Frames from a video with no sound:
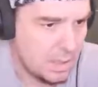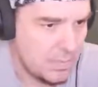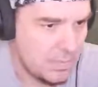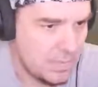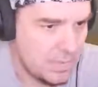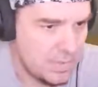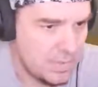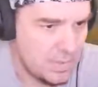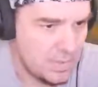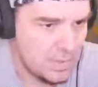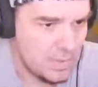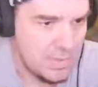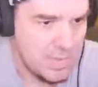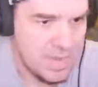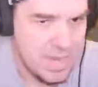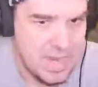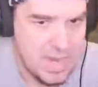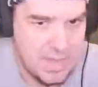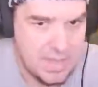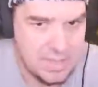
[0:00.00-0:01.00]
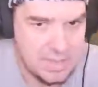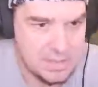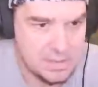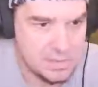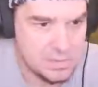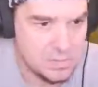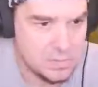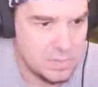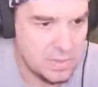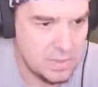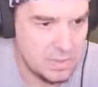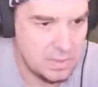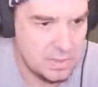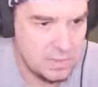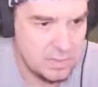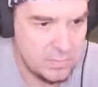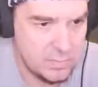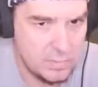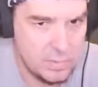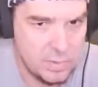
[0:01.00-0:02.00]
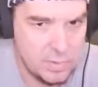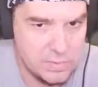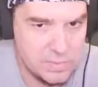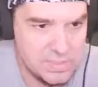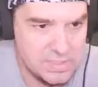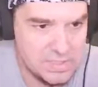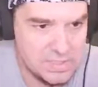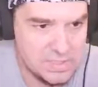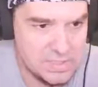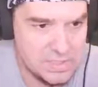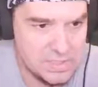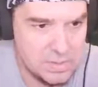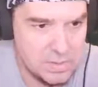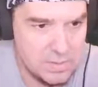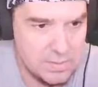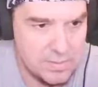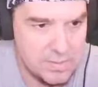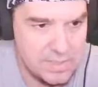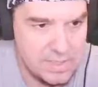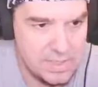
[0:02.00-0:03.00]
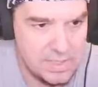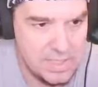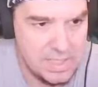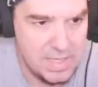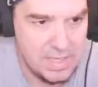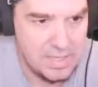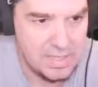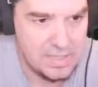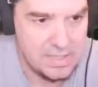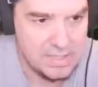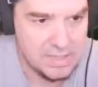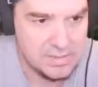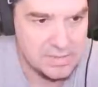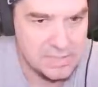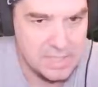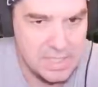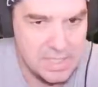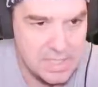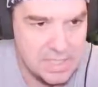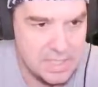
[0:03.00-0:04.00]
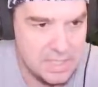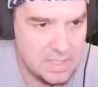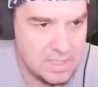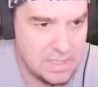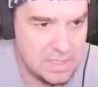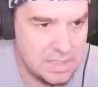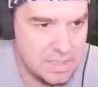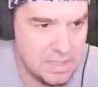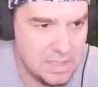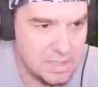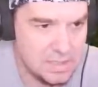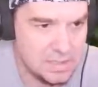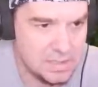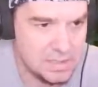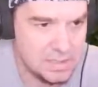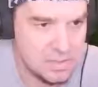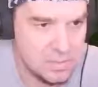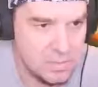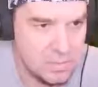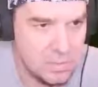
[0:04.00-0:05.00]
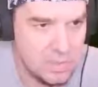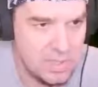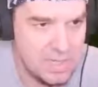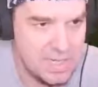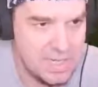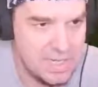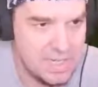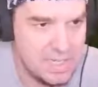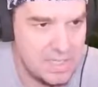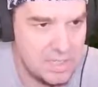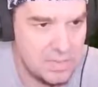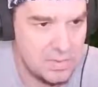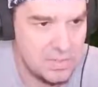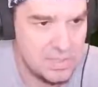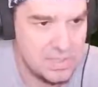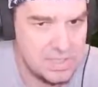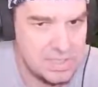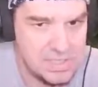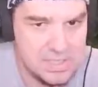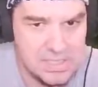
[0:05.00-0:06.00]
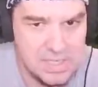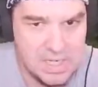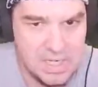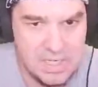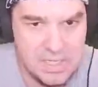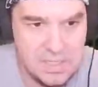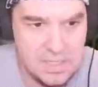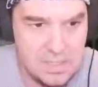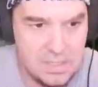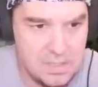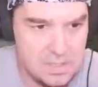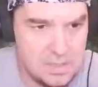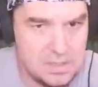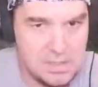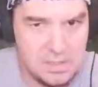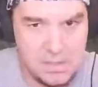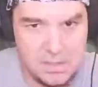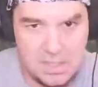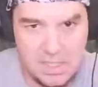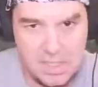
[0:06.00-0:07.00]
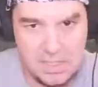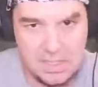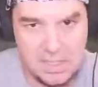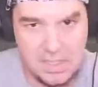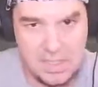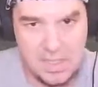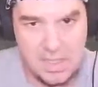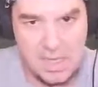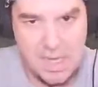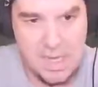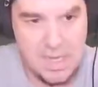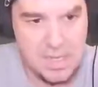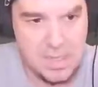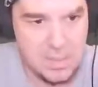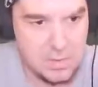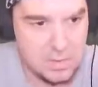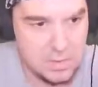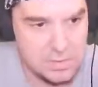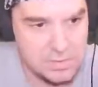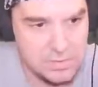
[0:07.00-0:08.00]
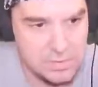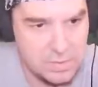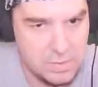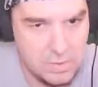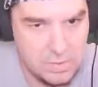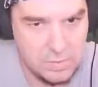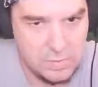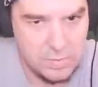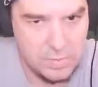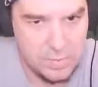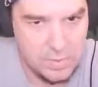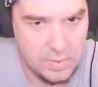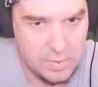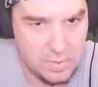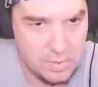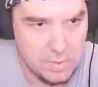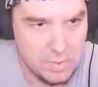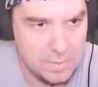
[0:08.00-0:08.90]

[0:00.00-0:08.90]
and then the back as well, 106 on the outside and 180 on the inside. That angle is all wrong.